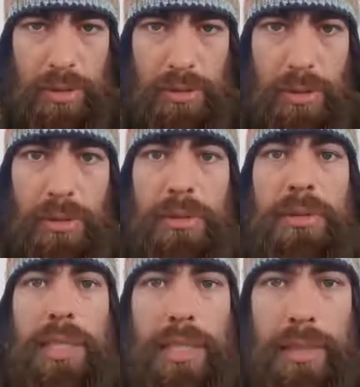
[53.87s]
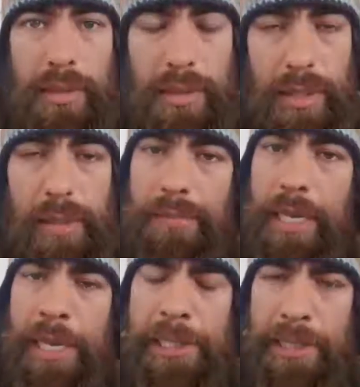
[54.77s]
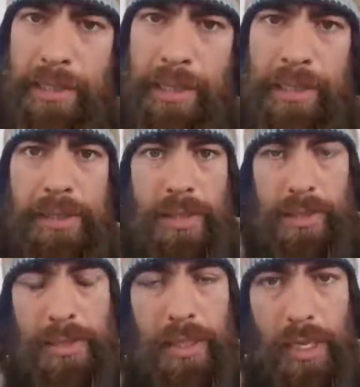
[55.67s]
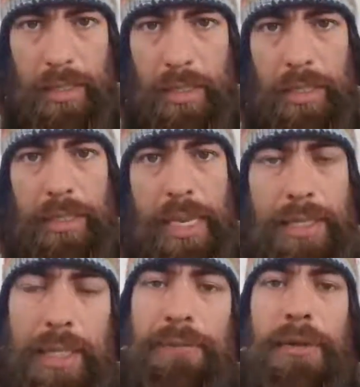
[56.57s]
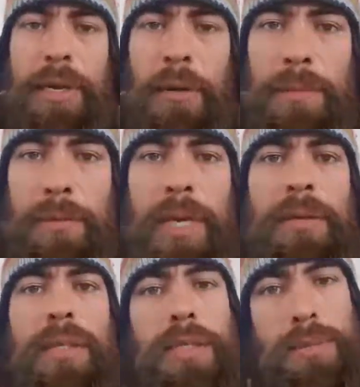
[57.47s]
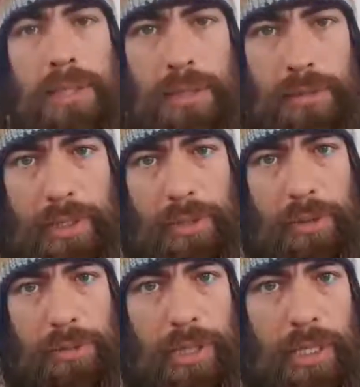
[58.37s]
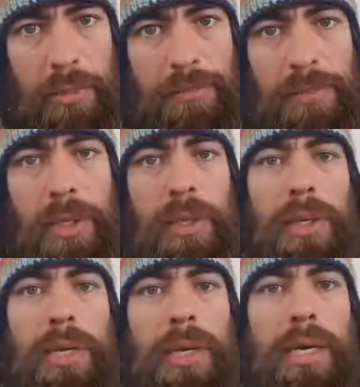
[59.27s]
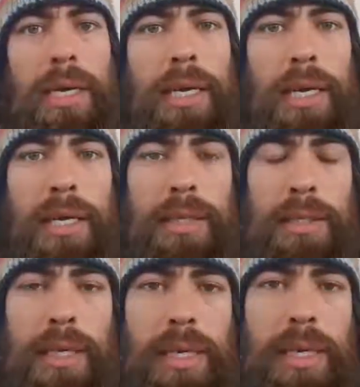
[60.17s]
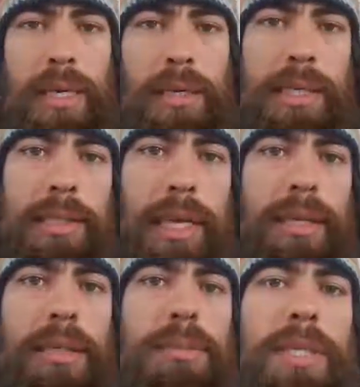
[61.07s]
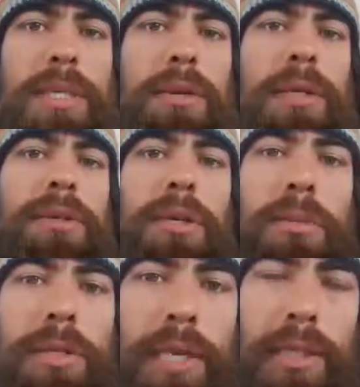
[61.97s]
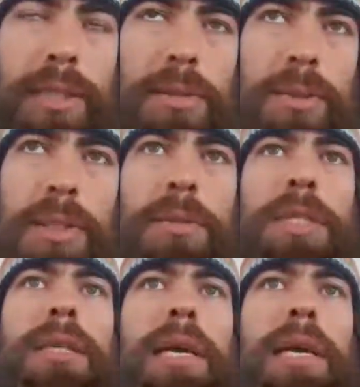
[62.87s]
So he got mad and he started talking and asking for help around. This was in 2003. And he died under mysterious circumstances, which was